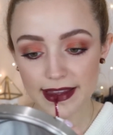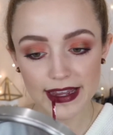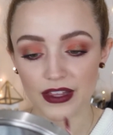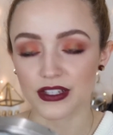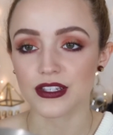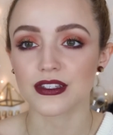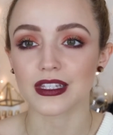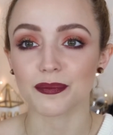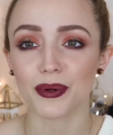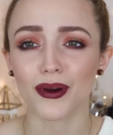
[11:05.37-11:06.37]
Yeah, this is
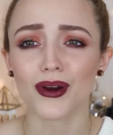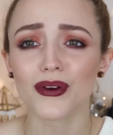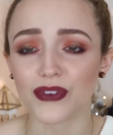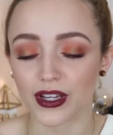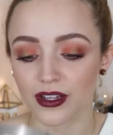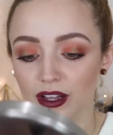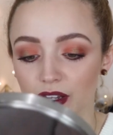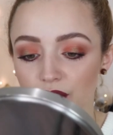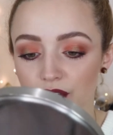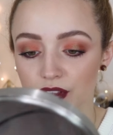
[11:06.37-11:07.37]
the perfect
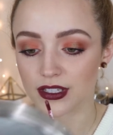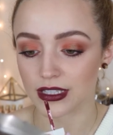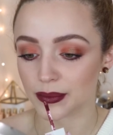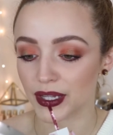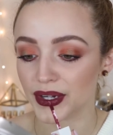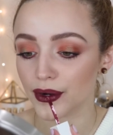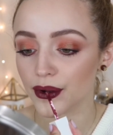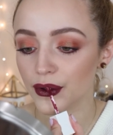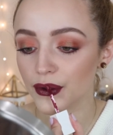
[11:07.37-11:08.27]
color for this lip liner.